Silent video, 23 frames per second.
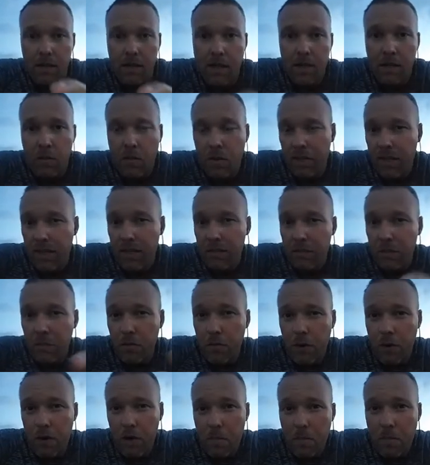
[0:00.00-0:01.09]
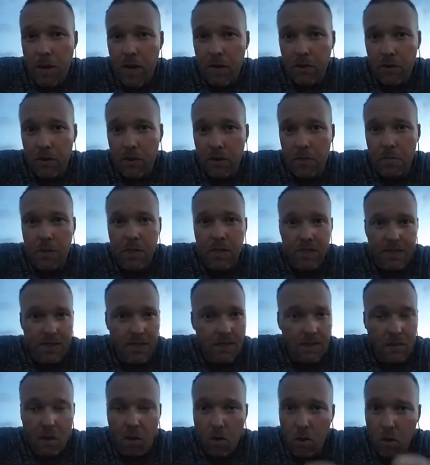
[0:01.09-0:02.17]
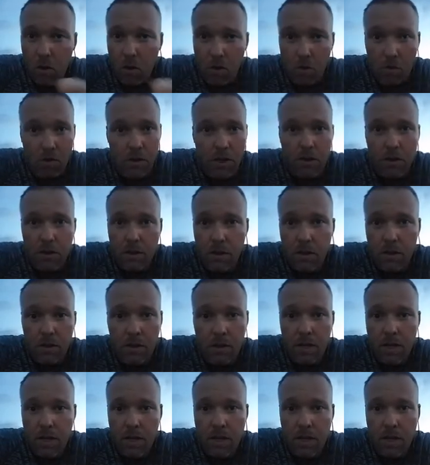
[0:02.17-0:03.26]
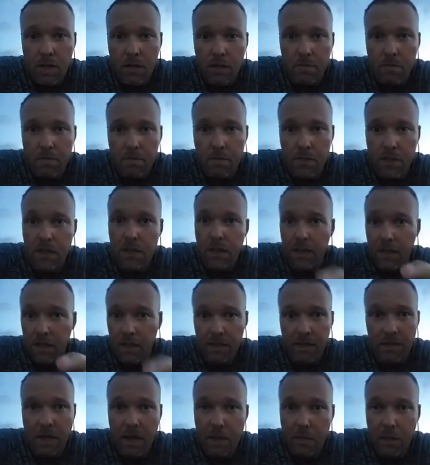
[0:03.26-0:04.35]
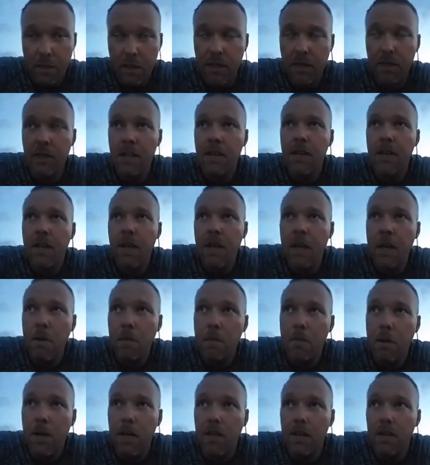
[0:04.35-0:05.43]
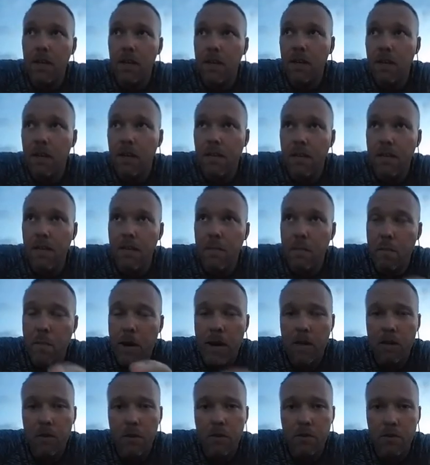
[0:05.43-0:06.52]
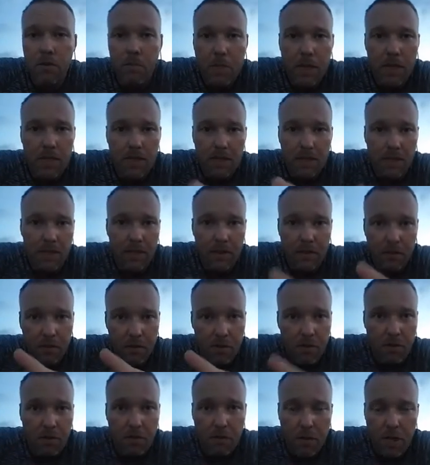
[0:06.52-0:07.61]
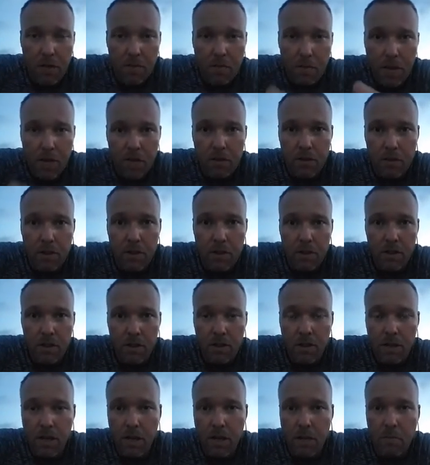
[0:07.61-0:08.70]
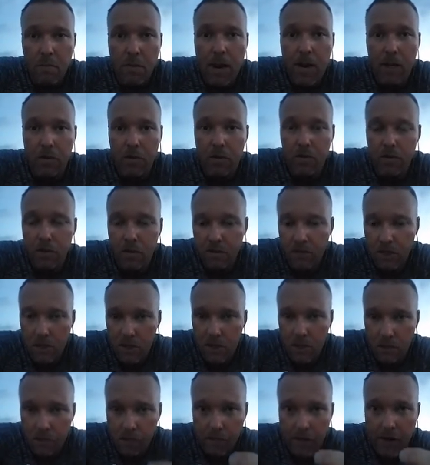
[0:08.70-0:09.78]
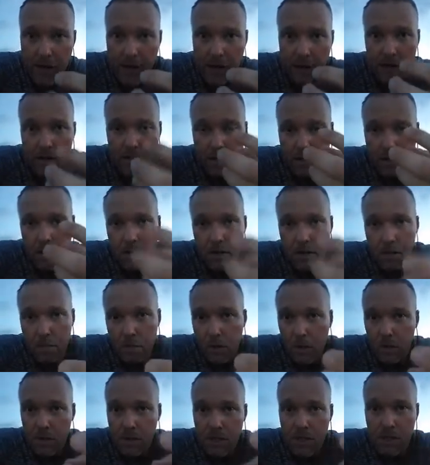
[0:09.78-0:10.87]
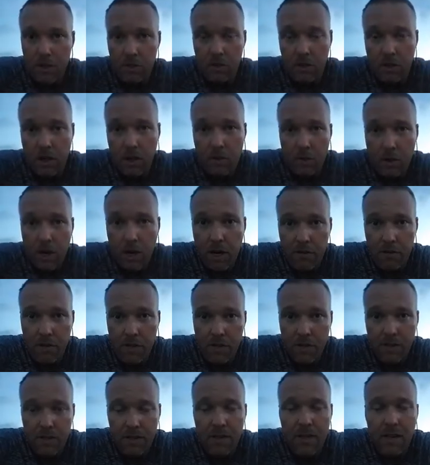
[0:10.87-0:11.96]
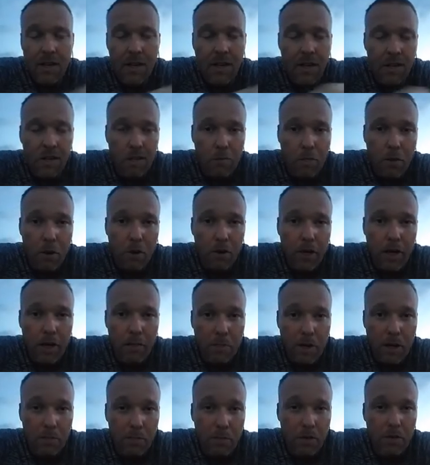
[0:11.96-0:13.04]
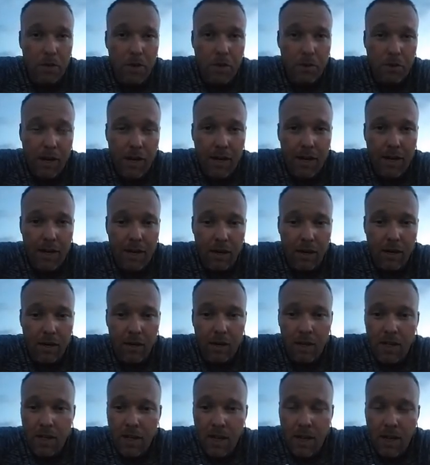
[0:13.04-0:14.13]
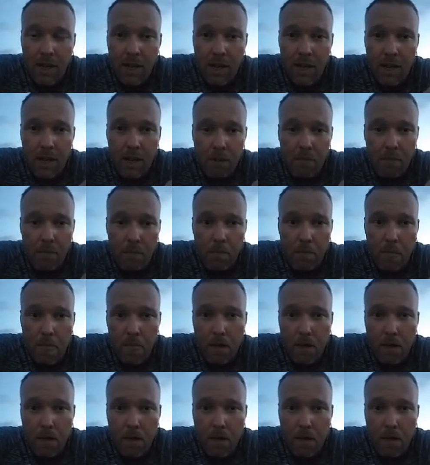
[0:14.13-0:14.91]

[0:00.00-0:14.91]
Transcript: don't want to get too far into macros because that's a whole nother study and topic. But macros, basically, there's the three major macros. You've got your fat, your protein, and your carbohydrates. The program I'm doing right now, out